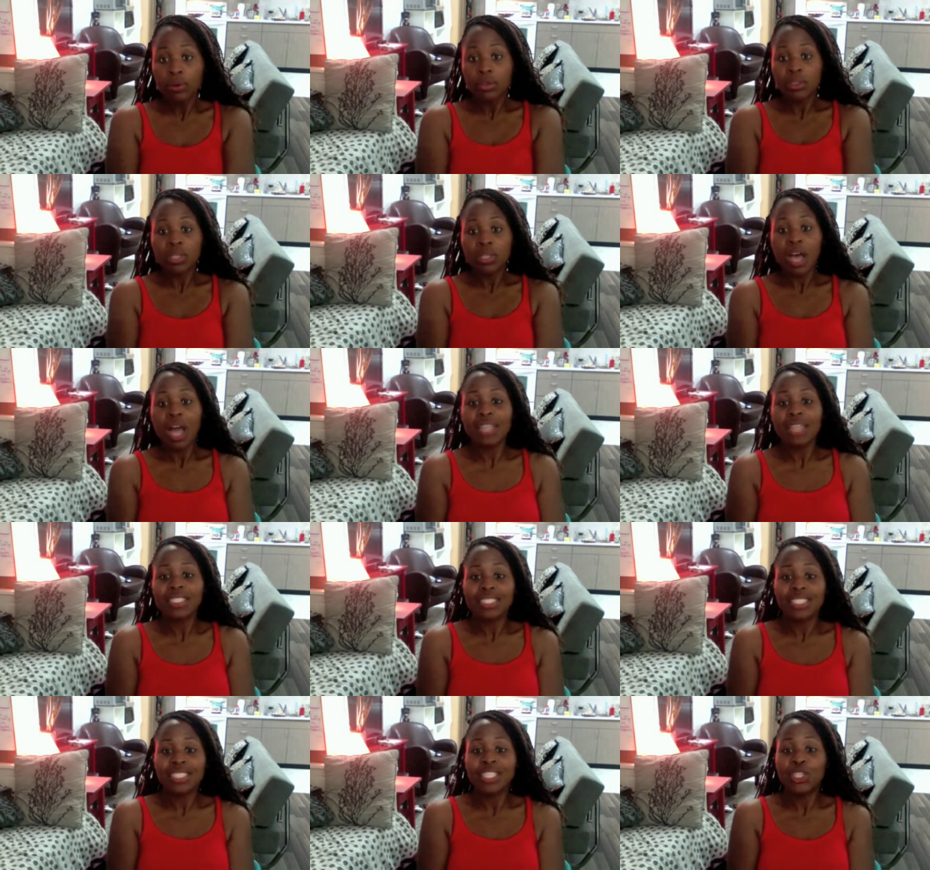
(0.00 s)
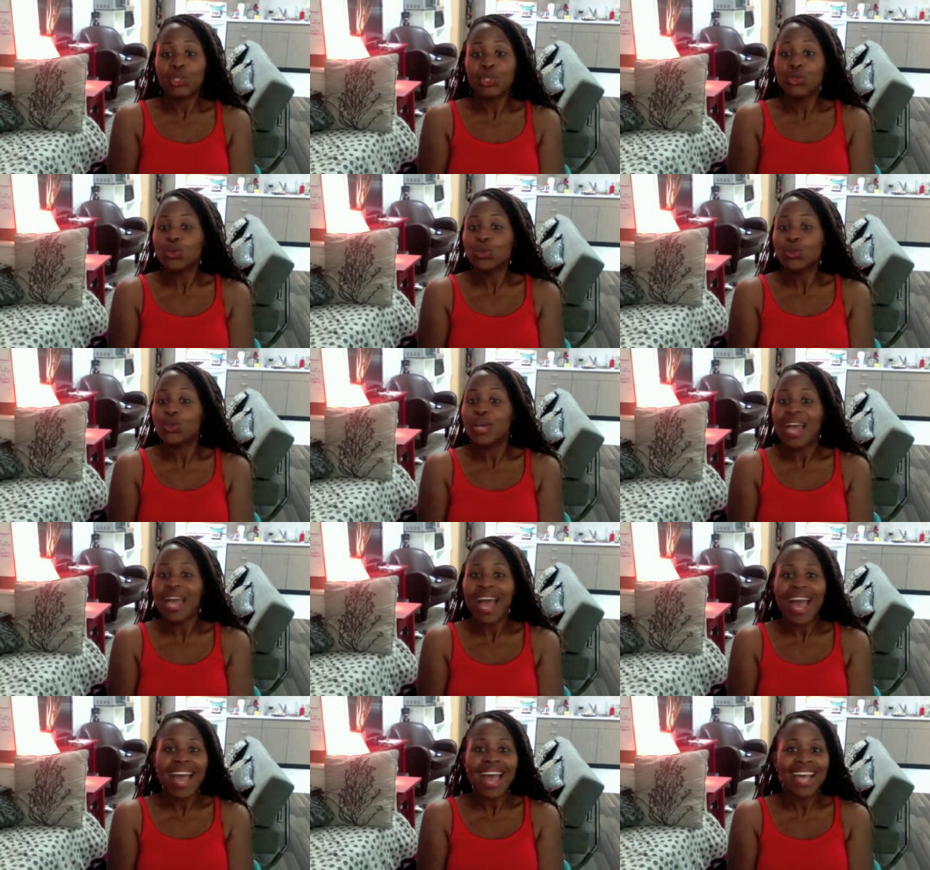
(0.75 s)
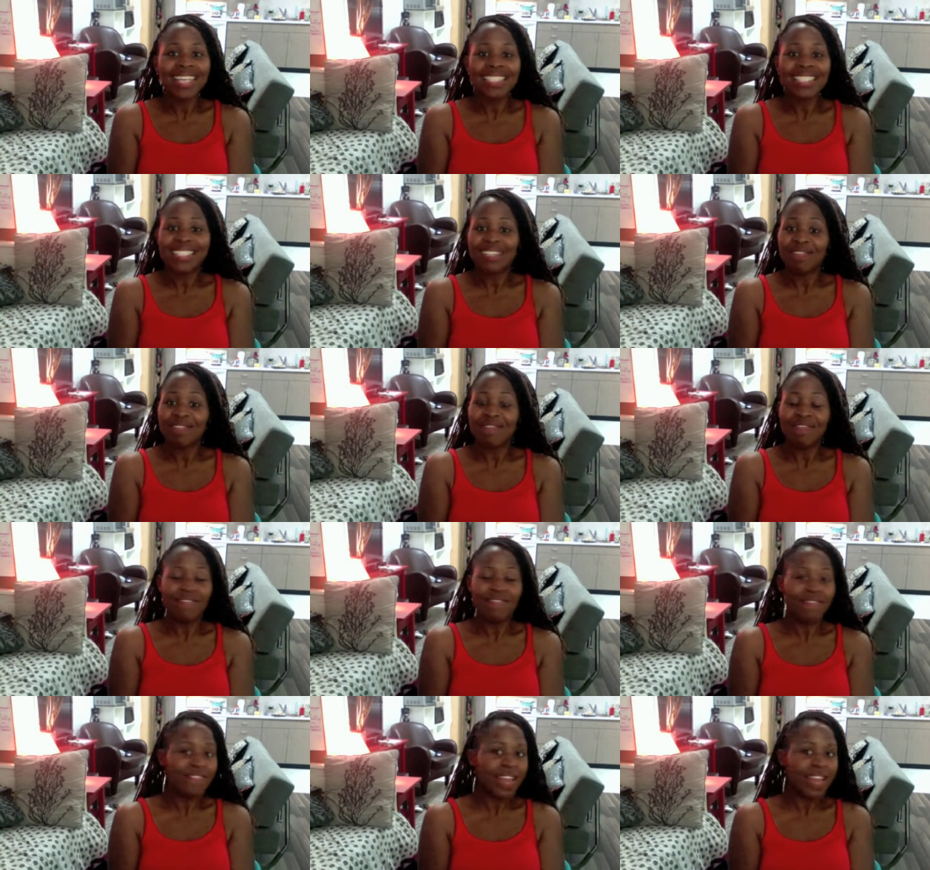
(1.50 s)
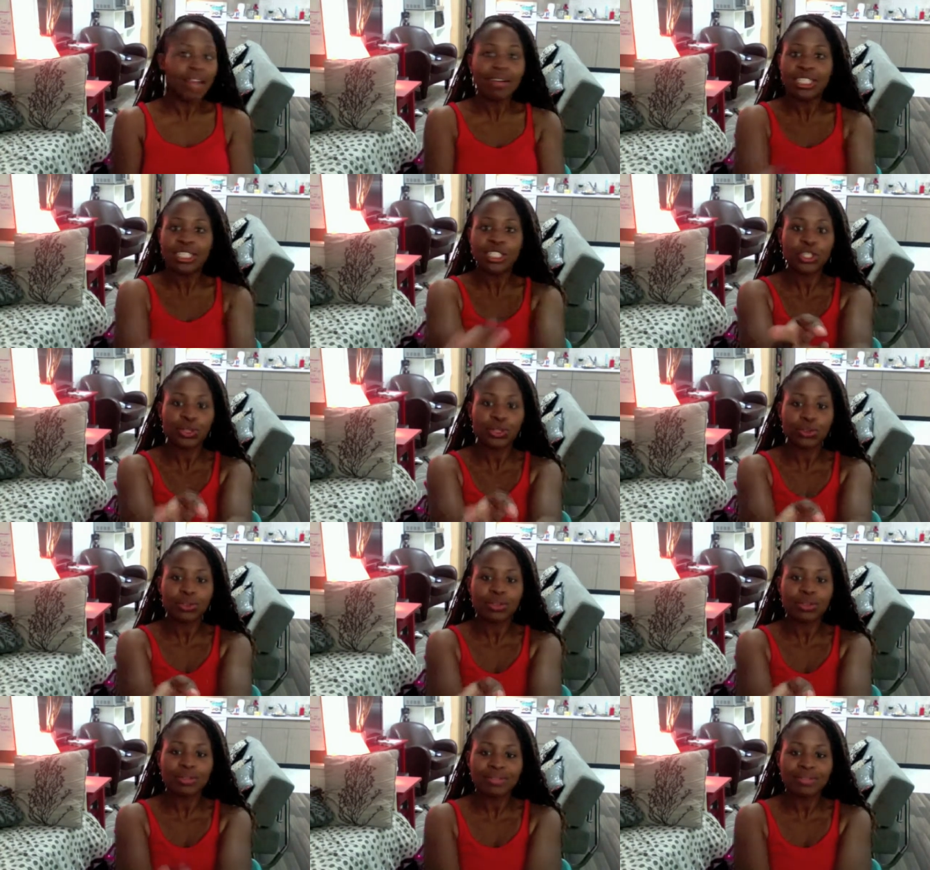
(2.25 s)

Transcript: talk to you guys very soon.